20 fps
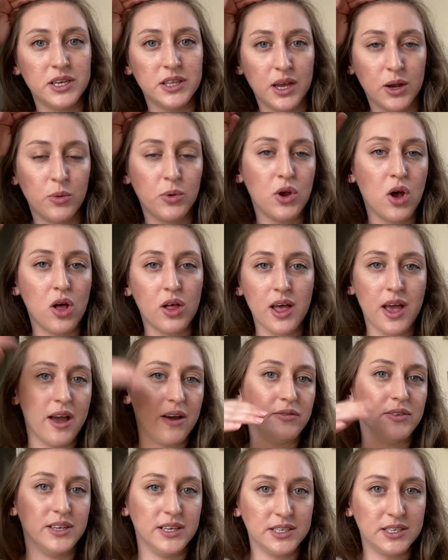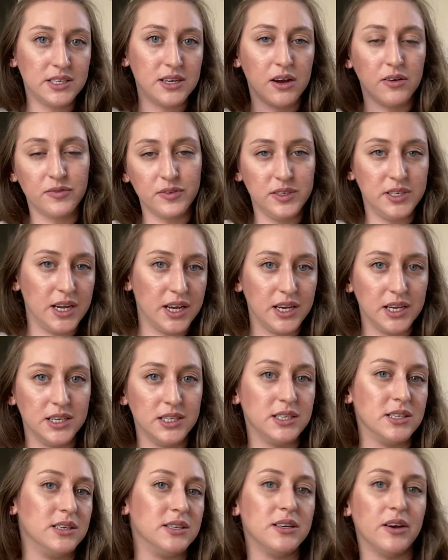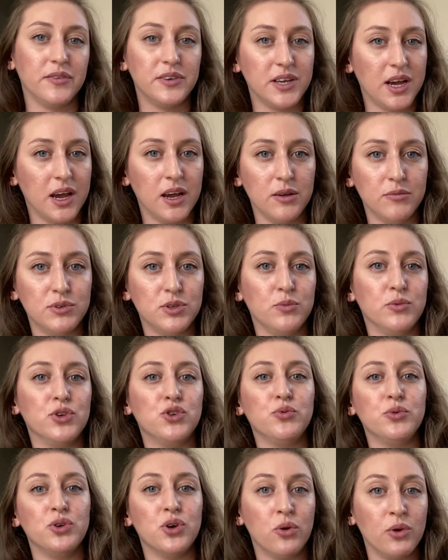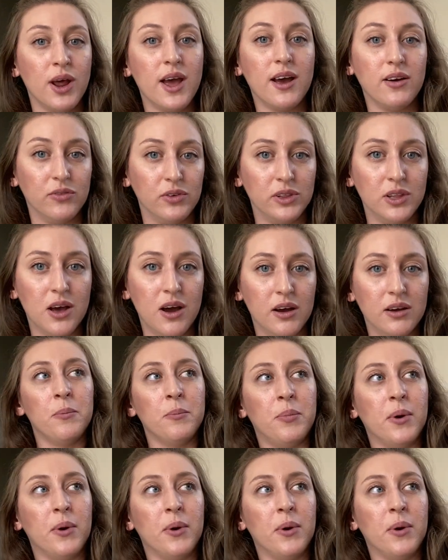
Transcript: like we all have these tough days and tough times in which we don't have a lot,